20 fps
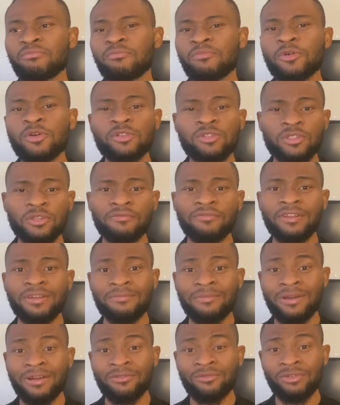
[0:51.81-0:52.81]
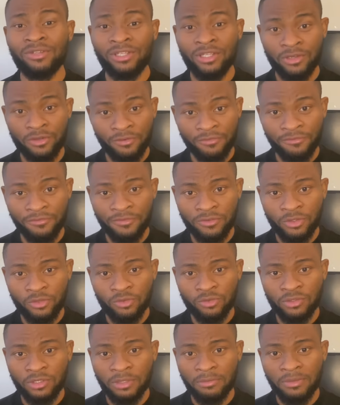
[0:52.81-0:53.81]
most of them are really
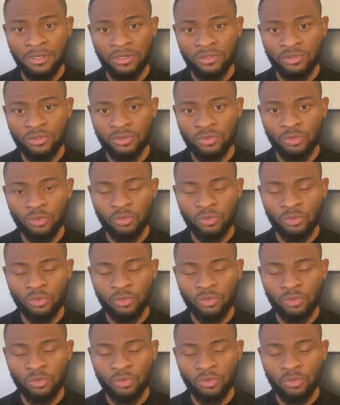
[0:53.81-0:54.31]
confused about